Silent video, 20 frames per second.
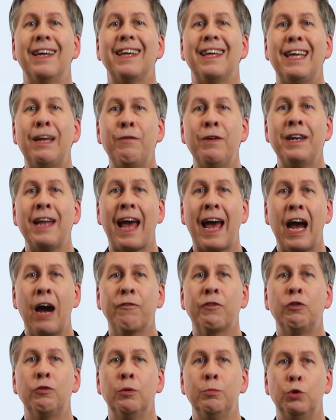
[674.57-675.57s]
even
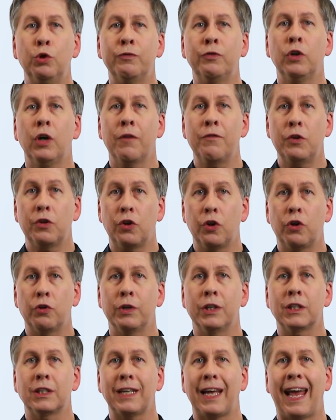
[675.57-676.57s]
after removal of the
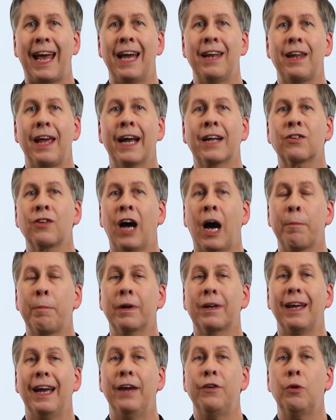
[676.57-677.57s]
uterus and
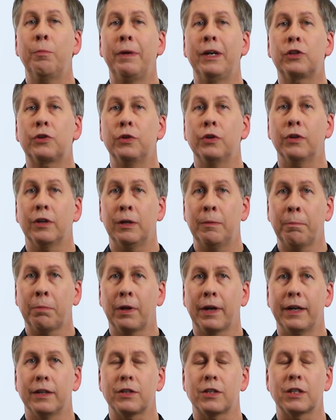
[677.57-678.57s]
ectopic endometrial
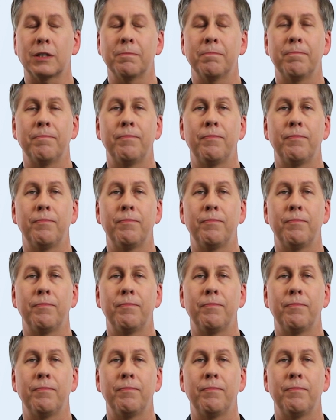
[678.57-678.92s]
implants.